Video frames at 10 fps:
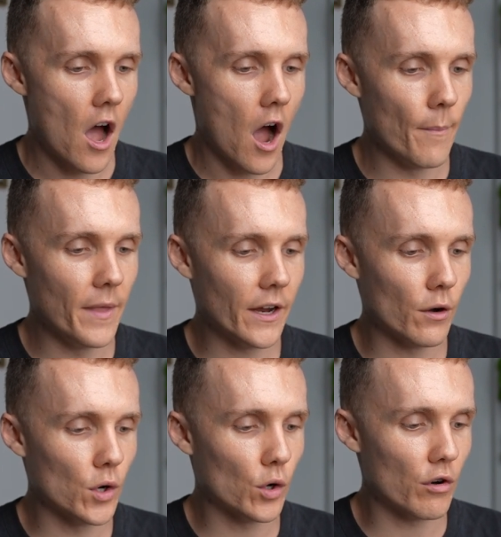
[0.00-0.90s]
I'm then
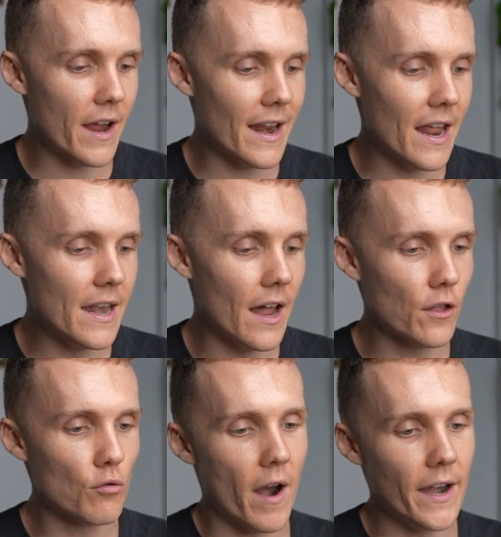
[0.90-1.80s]
going to create
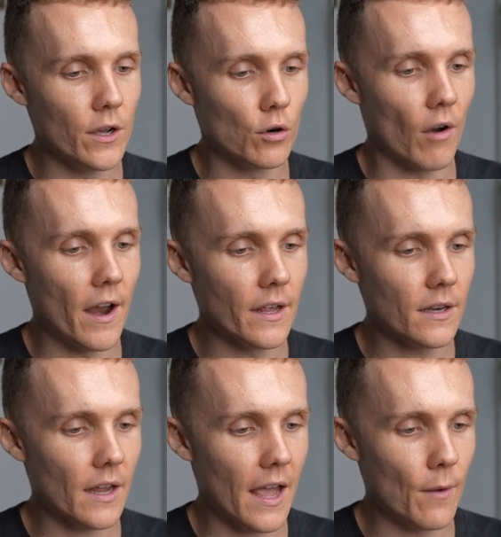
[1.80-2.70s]
another radial
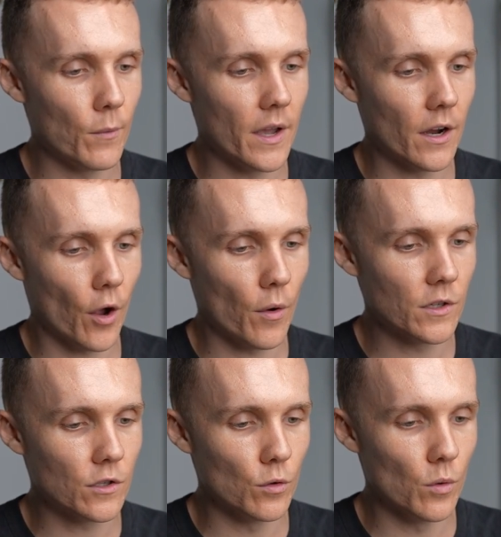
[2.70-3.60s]
gradient, and we are going
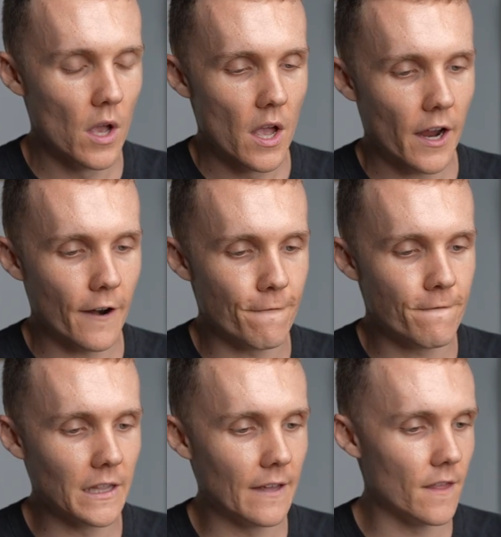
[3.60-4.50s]
to kind of
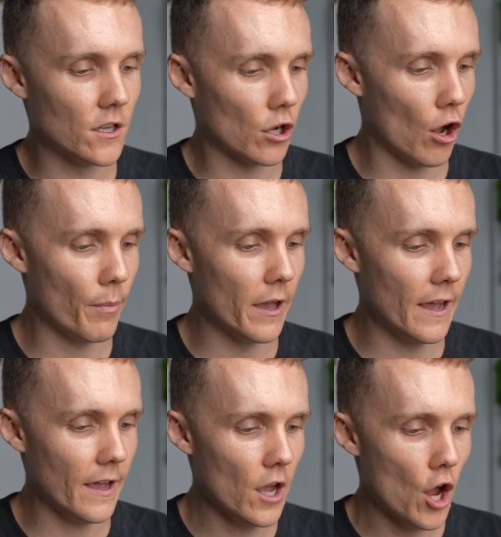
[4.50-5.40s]
fill in the top
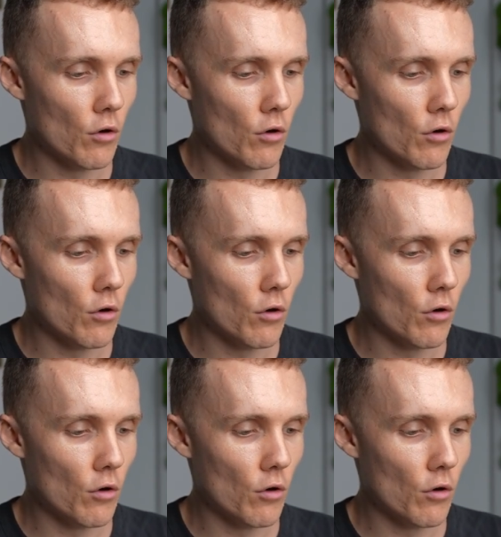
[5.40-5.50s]
here,